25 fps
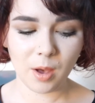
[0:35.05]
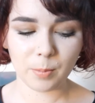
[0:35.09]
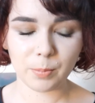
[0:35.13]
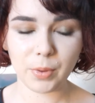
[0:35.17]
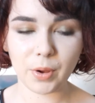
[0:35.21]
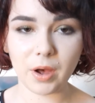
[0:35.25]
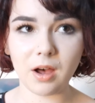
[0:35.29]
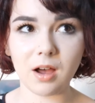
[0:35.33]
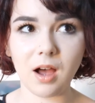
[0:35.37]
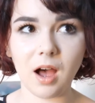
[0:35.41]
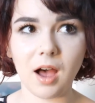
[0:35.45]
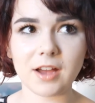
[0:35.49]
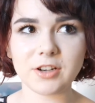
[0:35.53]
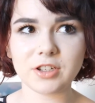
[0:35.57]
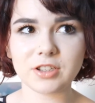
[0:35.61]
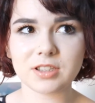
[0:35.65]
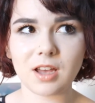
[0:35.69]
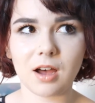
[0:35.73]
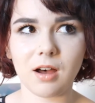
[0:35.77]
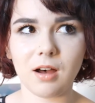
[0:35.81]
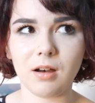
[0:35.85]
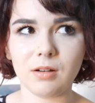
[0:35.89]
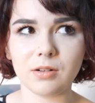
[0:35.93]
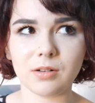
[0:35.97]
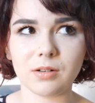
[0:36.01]
but I just
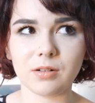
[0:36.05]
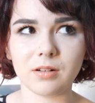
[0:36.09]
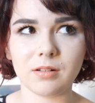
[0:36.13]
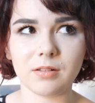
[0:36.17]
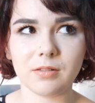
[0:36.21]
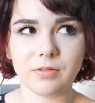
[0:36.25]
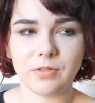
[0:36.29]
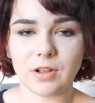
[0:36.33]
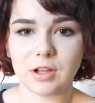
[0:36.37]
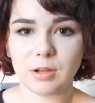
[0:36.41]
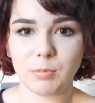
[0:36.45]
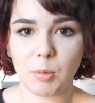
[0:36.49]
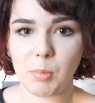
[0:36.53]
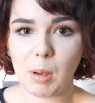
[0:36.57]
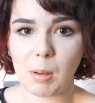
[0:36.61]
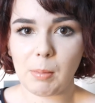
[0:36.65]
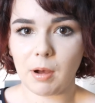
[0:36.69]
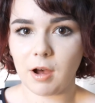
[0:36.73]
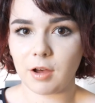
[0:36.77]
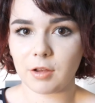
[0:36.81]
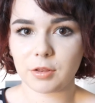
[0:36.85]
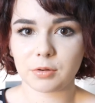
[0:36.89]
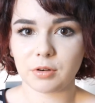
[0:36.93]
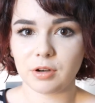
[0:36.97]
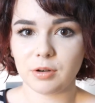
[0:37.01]
can't film in my
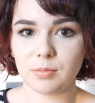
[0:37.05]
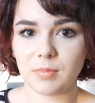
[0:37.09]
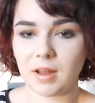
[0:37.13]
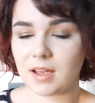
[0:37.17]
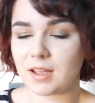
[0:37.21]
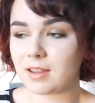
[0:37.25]
bathroom.